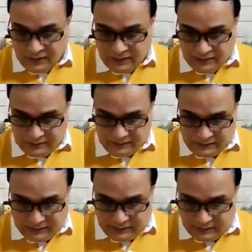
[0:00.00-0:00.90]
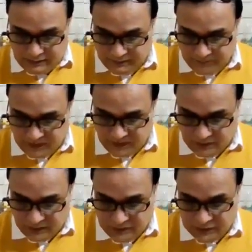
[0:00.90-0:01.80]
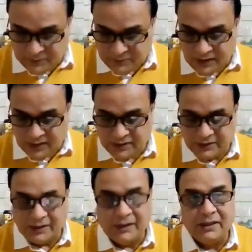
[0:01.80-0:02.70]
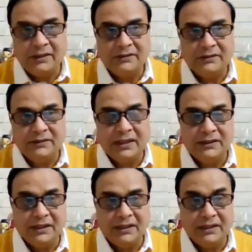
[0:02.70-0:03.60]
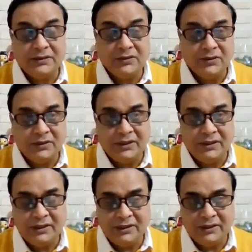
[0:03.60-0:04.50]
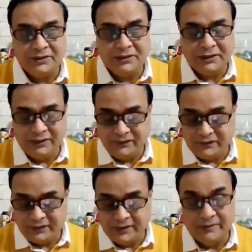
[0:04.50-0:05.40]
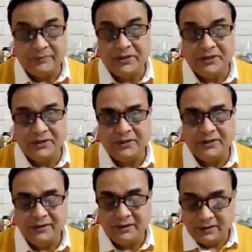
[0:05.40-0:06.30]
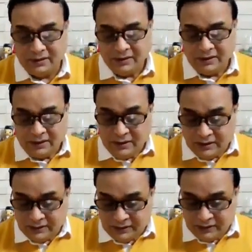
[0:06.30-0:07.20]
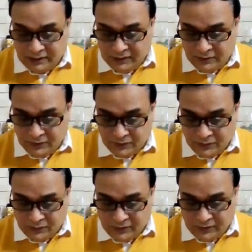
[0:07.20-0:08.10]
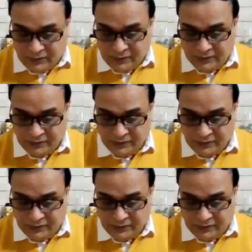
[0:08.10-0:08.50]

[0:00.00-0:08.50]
On its part, China has already achieved a miracle in the rural